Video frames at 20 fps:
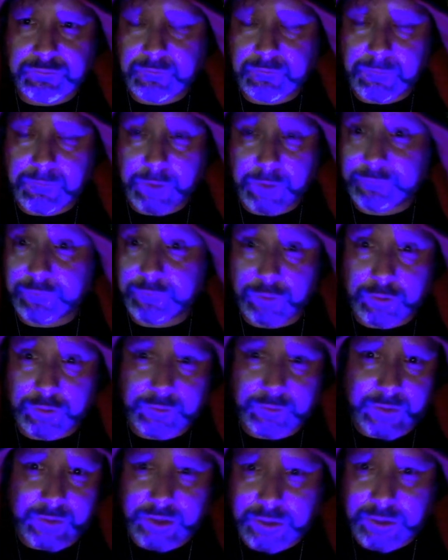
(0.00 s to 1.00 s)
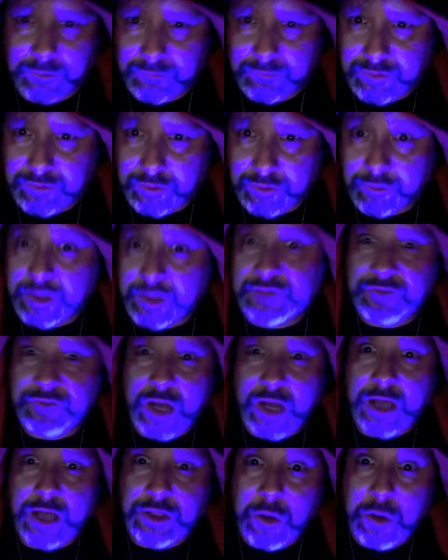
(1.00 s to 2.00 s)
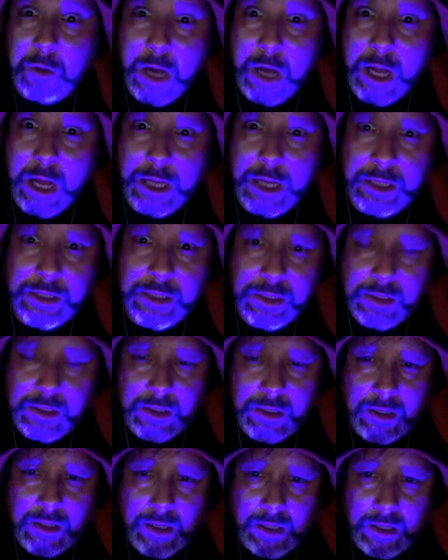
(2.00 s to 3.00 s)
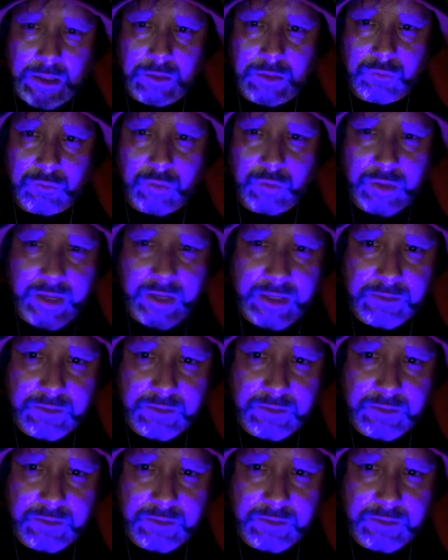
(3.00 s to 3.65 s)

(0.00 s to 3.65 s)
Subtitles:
but for, the grace of God go I, would I